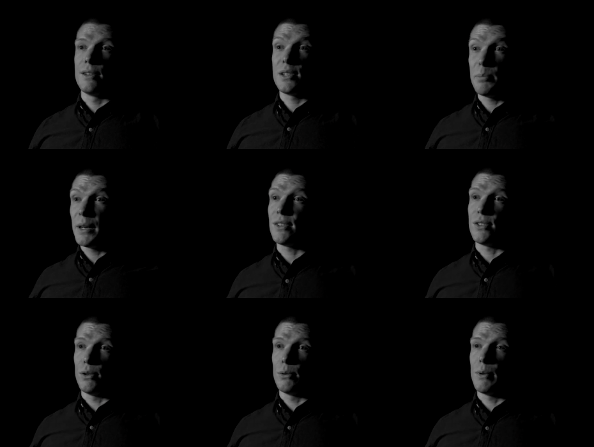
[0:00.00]
speak
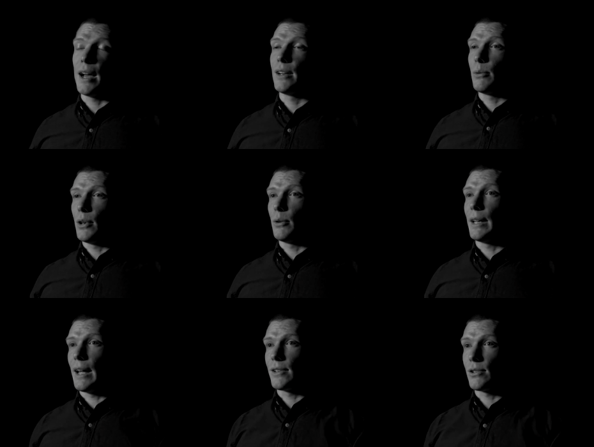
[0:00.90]
to. I don't know
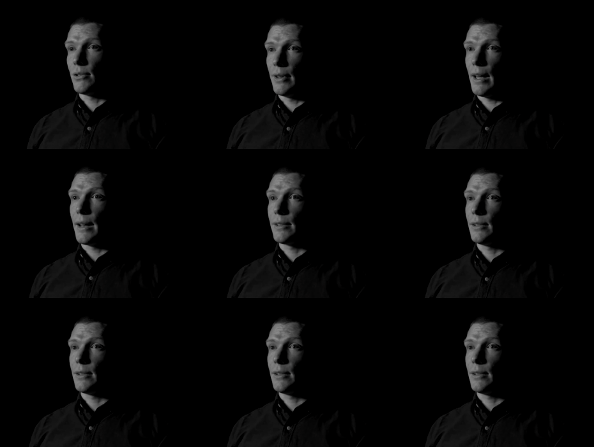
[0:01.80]
the answer to that.